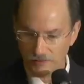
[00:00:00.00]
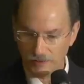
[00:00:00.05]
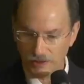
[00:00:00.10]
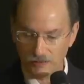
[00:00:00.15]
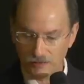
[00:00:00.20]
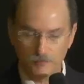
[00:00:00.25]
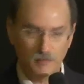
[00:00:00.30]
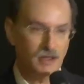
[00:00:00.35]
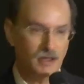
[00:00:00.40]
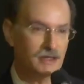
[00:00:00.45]

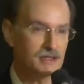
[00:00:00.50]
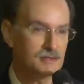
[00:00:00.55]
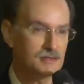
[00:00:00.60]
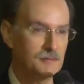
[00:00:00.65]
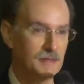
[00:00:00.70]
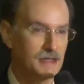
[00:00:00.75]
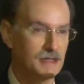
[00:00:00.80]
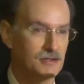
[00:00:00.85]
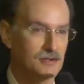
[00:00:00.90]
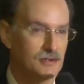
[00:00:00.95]
about
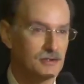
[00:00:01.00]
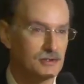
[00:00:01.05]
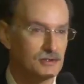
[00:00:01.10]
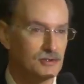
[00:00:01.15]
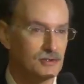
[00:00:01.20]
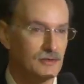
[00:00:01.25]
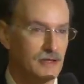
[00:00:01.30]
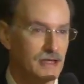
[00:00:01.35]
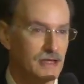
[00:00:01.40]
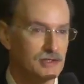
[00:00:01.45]
mind-matter
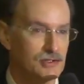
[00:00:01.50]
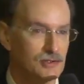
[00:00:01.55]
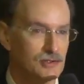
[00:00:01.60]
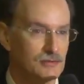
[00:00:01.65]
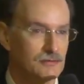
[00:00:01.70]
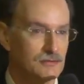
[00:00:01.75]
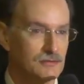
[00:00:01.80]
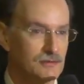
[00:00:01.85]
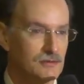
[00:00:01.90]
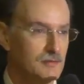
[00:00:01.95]

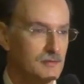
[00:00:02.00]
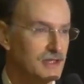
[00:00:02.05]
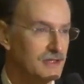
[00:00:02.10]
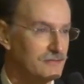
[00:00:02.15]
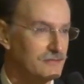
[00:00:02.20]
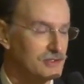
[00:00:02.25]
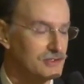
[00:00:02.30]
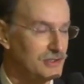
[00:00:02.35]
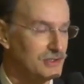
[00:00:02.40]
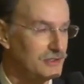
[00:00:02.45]
interaction. You may
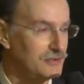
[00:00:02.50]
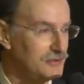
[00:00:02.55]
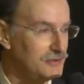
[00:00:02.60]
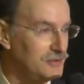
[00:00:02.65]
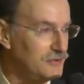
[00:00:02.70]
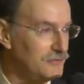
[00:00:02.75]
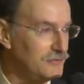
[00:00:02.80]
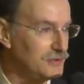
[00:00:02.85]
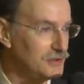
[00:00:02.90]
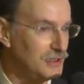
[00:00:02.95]
have a slightly
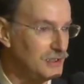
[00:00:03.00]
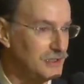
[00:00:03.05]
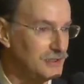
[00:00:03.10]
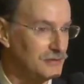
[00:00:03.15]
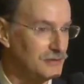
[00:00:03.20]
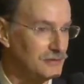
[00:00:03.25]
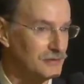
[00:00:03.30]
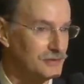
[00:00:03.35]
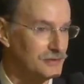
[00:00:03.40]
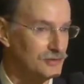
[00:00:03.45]
different
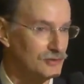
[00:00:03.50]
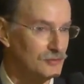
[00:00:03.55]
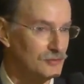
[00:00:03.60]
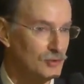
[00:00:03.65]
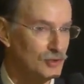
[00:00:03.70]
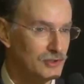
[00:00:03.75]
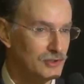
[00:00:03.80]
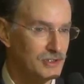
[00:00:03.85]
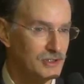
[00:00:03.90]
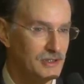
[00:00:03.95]
title in your
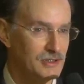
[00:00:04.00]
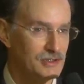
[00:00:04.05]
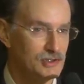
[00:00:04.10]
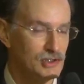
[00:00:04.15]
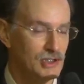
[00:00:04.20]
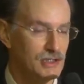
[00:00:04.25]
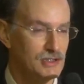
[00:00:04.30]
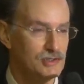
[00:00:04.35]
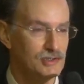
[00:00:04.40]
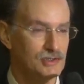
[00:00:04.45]
book, and I
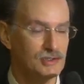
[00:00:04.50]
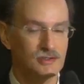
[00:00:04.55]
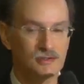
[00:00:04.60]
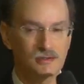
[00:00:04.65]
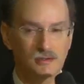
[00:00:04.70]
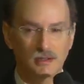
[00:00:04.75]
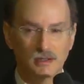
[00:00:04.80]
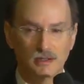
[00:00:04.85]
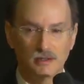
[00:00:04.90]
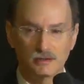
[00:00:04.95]
changed it
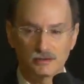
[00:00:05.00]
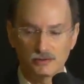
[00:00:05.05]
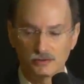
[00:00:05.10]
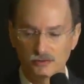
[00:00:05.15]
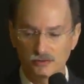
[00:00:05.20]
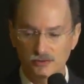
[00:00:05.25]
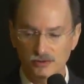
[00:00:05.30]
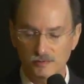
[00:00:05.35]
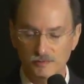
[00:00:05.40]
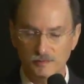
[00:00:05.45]

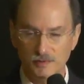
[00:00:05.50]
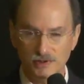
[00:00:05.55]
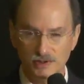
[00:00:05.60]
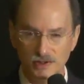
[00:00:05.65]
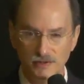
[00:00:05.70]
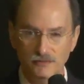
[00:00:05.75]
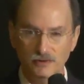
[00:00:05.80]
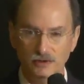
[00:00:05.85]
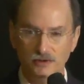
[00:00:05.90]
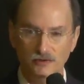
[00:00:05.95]
to
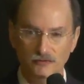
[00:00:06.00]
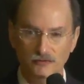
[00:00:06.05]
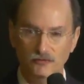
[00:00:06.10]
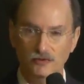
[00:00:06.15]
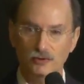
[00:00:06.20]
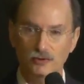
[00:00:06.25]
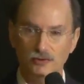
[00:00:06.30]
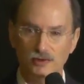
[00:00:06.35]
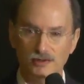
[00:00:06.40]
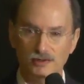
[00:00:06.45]
specifically
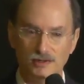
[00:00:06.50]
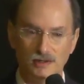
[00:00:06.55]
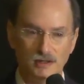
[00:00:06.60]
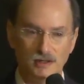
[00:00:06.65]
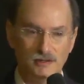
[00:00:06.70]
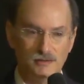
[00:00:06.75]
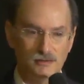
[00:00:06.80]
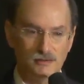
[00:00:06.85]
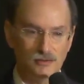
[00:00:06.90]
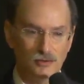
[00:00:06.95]
focus
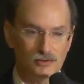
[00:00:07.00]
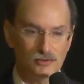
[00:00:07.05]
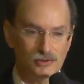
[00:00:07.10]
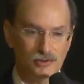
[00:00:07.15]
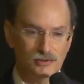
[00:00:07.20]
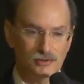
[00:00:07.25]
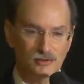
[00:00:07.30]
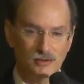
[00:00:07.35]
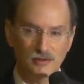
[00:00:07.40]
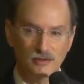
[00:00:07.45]
on the
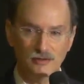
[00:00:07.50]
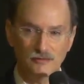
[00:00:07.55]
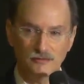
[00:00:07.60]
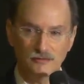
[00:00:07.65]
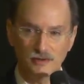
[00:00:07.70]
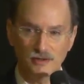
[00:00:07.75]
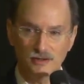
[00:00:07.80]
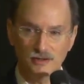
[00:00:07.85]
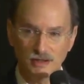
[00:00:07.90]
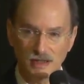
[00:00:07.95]
notion of
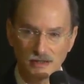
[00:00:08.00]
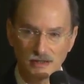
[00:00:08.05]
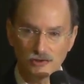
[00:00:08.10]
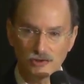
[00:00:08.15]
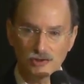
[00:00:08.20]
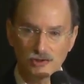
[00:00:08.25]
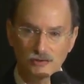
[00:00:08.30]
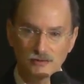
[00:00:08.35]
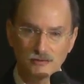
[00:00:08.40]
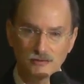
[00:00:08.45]

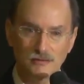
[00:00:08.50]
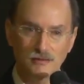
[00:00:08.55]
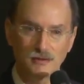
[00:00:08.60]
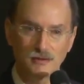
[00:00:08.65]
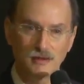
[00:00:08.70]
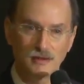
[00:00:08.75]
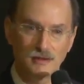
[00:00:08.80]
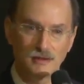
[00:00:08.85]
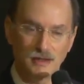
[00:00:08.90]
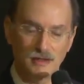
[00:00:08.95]
intention
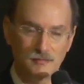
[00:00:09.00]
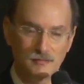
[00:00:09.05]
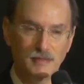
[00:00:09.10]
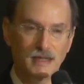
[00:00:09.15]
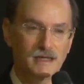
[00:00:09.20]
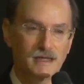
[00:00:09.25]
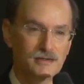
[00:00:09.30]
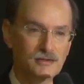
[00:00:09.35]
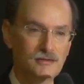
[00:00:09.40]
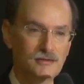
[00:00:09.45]
and
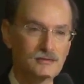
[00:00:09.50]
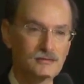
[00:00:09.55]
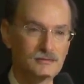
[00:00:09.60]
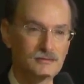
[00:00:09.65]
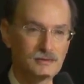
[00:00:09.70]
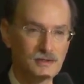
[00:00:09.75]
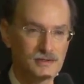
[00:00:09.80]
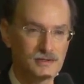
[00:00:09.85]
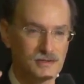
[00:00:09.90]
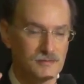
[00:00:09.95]
matter.
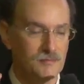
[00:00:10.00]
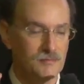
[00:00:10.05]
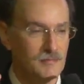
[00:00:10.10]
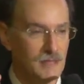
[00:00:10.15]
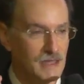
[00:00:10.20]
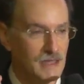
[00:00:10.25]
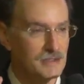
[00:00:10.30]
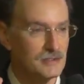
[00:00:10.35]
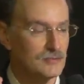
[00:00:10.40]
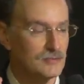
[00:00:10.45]
Does it
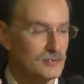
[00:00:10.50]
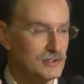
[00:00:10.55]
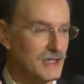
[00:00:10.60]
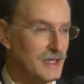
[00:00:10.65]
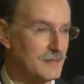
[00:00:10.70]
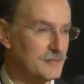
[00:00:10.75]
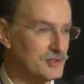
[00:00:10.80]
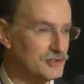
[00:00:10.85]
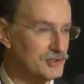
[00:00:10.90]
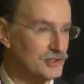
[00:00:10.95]
matter what
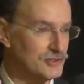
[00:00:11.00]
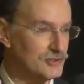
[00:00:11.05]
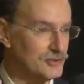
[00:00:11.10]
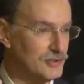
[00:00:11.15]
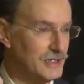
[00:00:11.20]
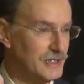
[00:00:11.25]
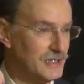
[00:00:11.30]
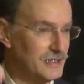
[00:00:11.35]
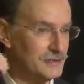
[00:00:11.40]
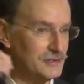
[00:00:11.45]
happens in your
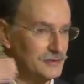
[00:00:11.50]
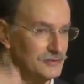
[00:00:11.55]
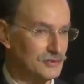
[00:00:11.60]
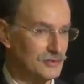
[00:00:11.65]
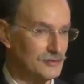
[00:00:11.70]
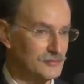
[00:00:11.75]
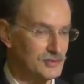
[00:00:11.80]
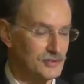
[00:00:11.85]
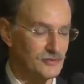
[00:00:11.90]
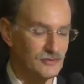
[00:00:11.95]
head in
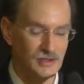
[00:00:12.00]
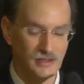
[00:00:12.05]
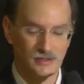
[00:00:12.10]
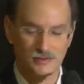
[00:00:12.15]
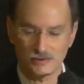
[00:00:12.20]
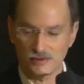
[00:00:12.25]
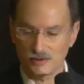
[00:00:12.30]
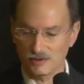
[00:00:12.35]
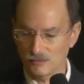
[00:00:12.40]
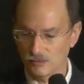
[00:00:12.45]
terms of the
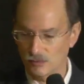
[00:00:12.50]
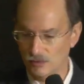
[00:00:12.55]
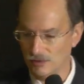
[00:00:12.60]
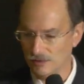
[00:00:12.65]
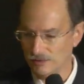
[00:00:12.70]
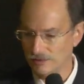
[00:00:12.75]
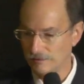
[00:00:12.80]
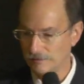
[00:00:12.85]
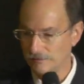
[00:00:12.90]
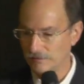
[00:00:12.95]
outside
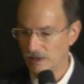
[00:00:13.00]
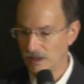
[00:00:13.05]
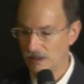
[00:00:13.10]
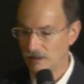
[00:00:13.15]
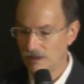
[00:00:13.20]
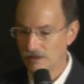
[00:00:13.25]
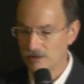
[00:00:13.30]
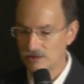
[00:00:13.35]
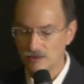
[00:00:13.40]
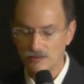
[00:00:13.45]
world?
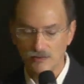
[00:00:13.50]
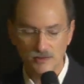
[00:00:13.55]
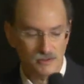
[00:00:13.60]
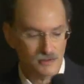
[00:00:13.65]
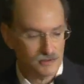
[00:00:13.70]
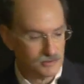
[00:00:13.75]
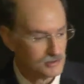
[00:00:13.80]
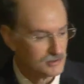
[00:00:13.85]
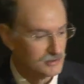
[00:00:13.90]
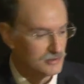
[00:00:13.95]
So
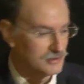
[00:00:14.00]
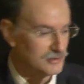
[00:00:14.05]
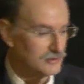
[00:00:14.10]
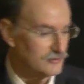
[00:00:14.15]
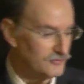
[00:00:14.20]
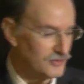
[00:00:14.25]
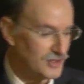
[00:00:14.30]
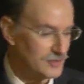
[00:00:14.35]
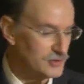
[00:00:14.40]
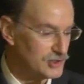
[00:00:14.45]
here's a, a
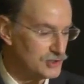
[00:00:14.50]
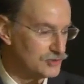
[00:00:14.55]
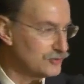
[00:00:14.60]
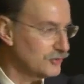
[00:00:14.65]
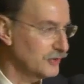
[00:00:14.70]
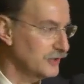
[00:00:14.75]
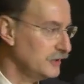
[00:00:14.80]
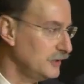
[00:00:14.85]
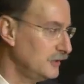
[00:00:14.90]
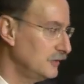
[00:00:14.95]
famous
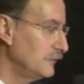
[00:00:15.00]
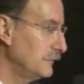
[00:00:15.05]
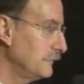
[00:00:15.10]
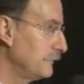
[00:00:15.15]
trick.